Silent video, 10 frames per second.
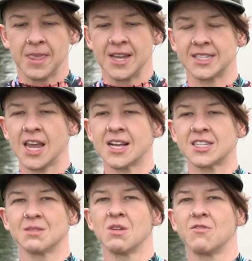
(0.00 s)
it
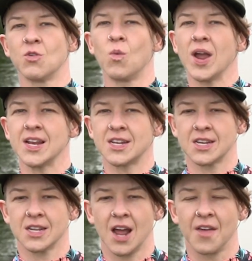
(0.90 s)
takes some of the
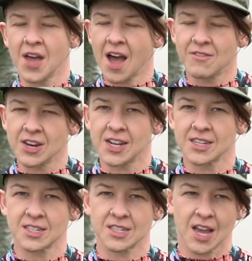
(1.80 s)
weight and the
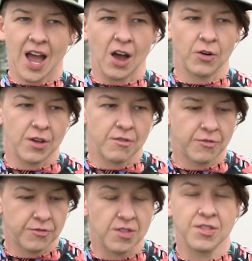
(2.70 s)
heaviness out
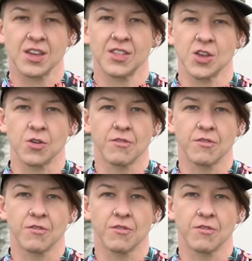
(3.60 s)
of the thing that you're